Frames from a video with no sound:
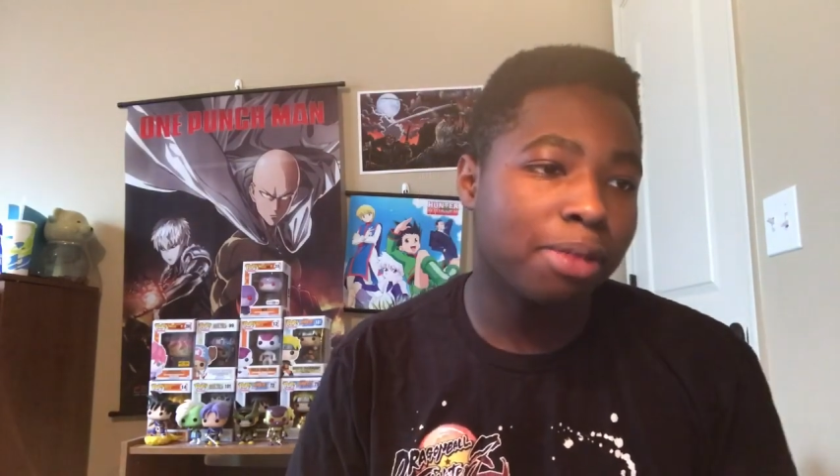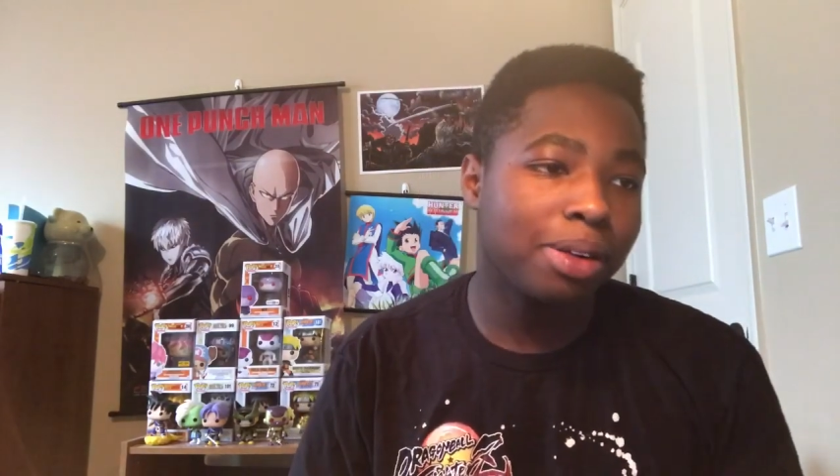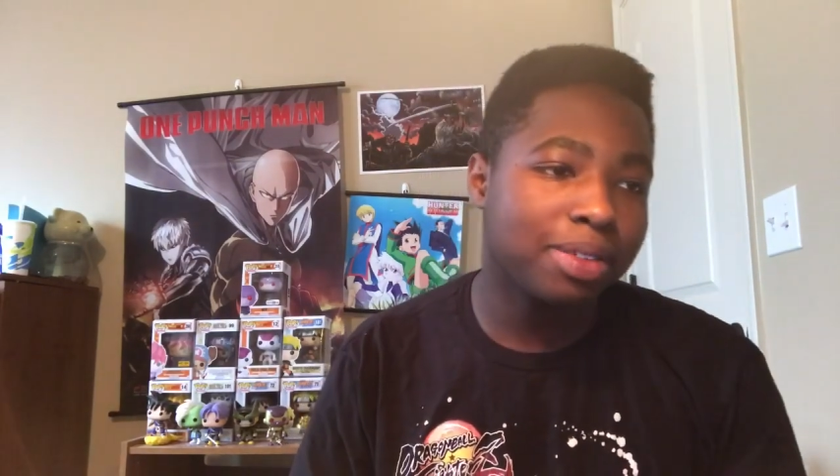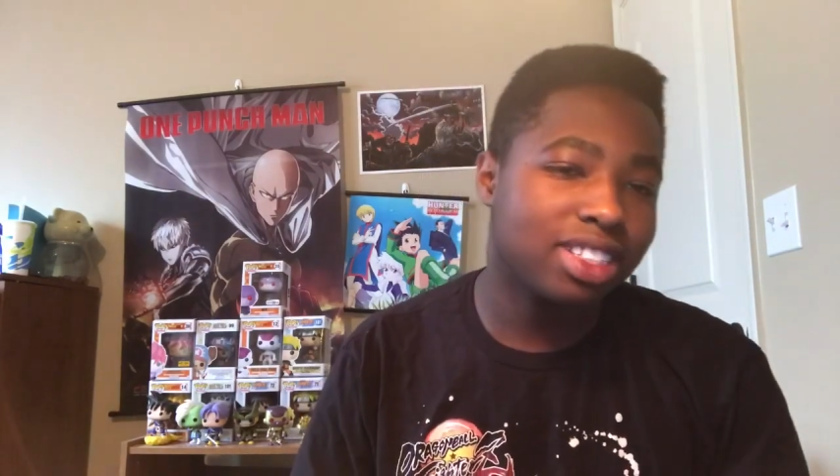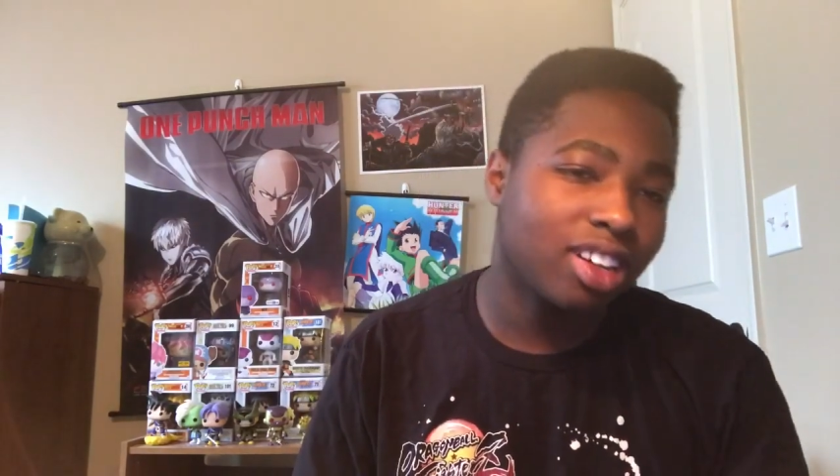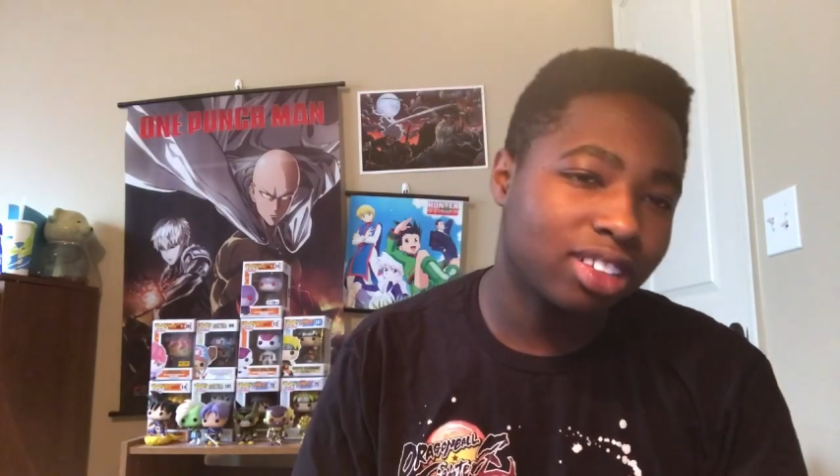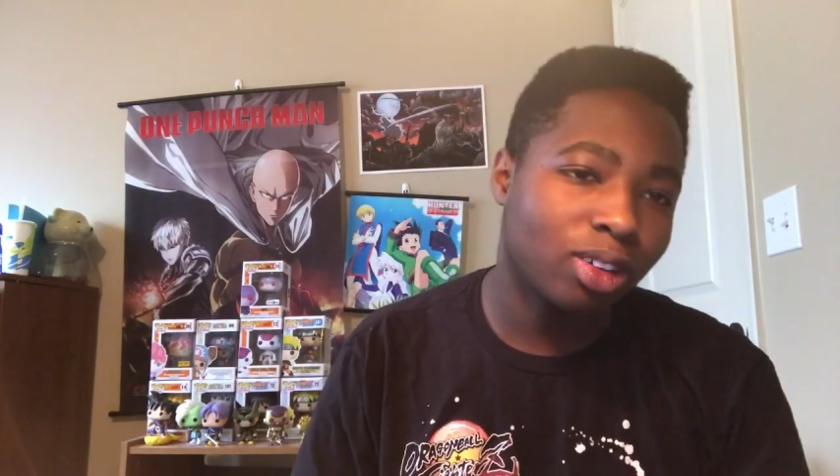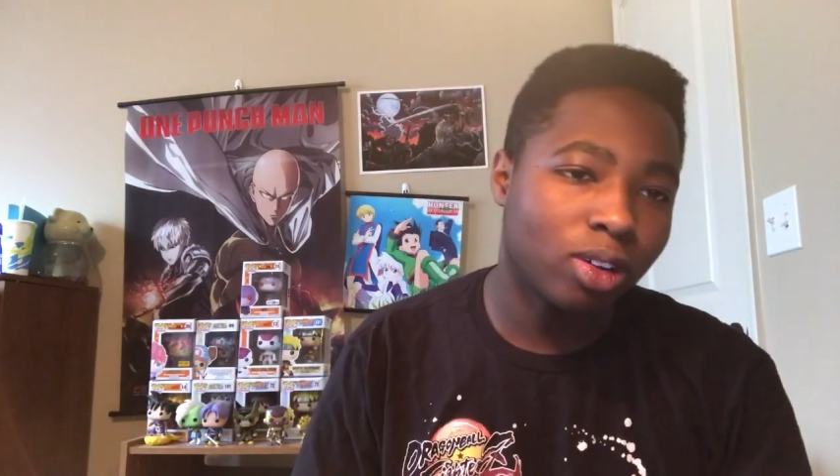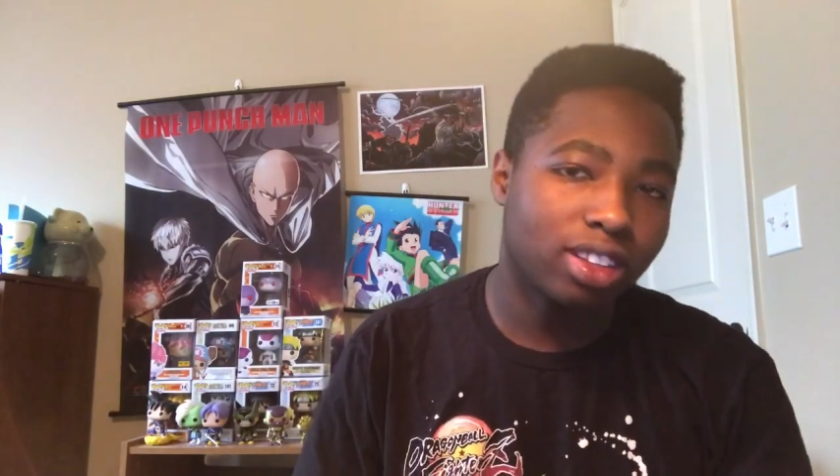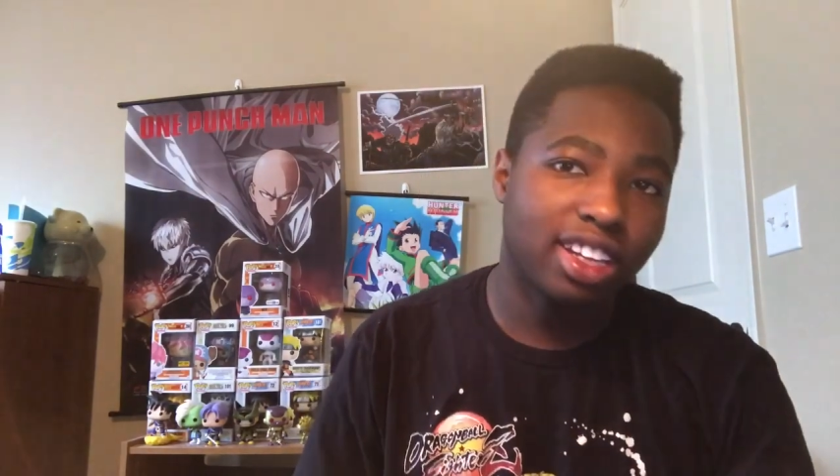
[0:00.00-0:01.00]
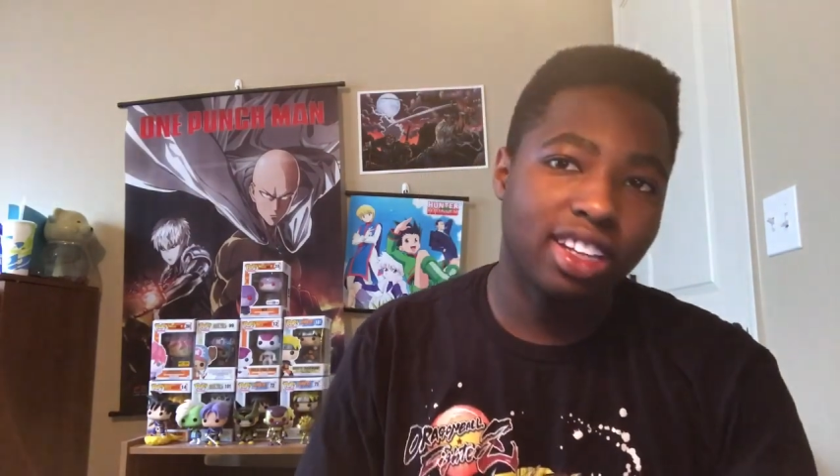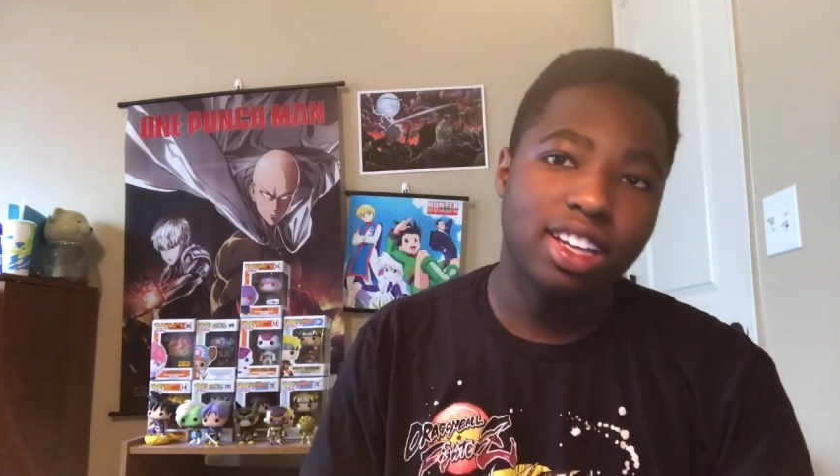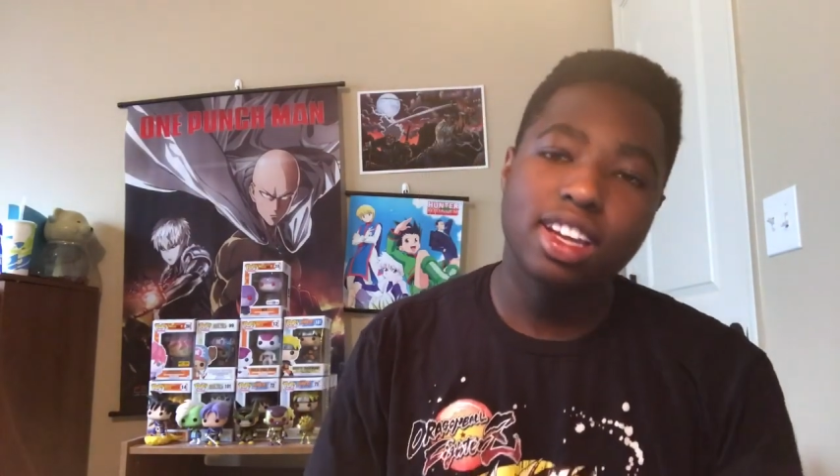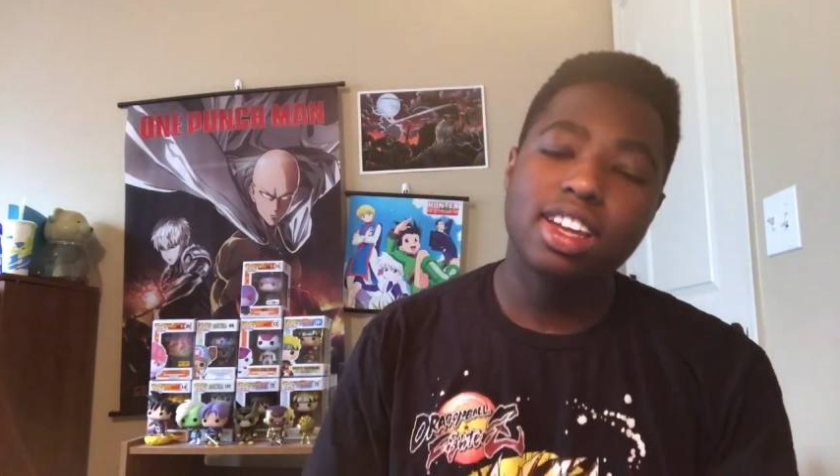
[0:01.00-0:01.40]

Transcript: I pretty much talked the whole thing.